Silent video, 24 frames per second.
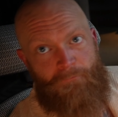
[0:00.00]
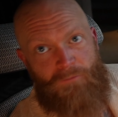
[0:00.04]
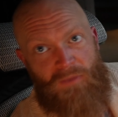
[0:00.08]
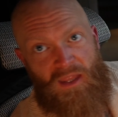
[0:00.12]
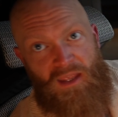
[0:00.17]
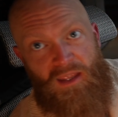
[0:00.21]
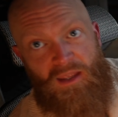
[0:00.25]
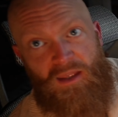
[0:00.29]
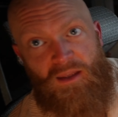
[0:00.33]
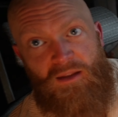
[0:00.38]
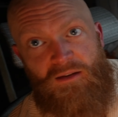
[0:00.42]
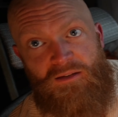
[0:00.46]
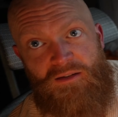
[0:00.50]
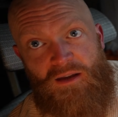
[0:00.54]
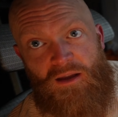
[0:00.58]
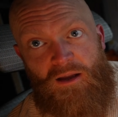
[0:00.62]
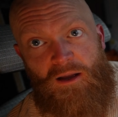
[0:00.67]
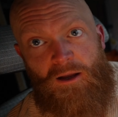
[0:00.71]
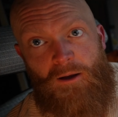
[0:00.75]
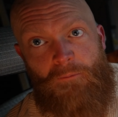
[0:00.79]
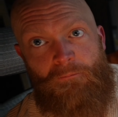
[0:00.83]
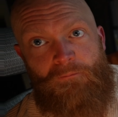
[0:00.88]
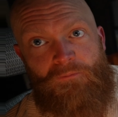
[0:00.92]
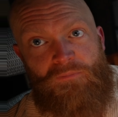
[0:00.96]
And
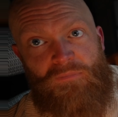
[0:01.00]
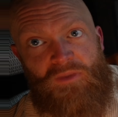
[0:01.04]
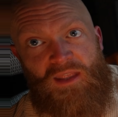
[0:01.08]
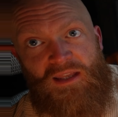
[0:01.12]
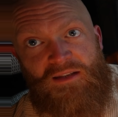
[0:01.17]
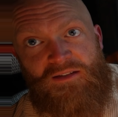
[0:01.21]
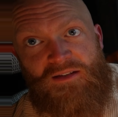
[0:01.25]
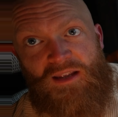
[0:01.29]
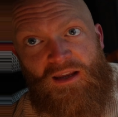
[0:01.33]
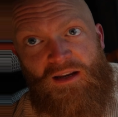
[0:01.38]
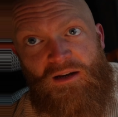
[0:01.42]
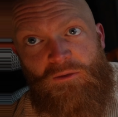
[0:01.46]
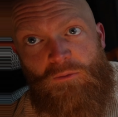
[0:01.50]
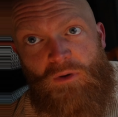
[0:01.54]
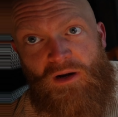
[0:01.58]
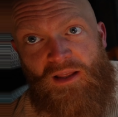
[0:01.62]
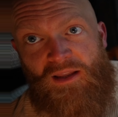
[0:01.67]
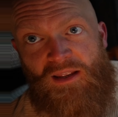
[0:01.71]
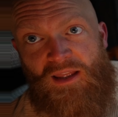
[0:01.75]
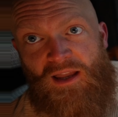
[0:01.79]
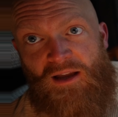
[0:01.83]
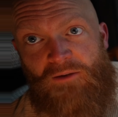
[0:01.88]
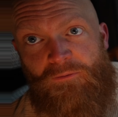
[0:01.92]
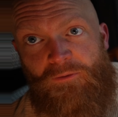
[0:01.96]
that's kind of what I
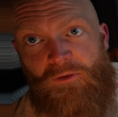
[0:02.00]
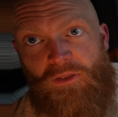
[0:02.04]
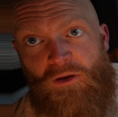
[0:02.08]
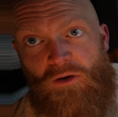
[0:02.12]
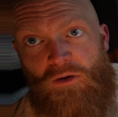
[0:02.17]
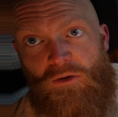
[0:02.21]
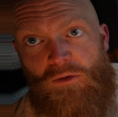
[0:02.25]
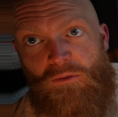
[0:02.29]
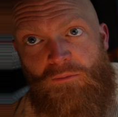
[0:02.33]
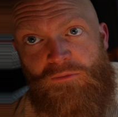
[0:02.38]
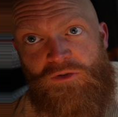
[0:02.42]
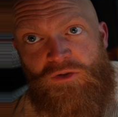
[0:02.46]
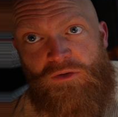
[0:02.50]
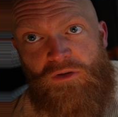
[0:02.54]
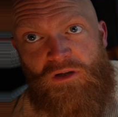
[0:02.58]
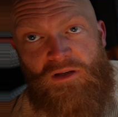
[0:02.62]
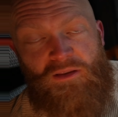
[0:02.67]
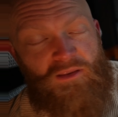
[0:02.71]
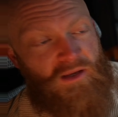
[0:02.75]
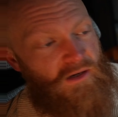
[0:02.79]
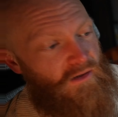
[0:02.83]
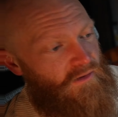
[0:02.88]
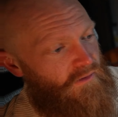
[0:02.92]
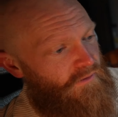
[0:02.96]
got for the home screen there.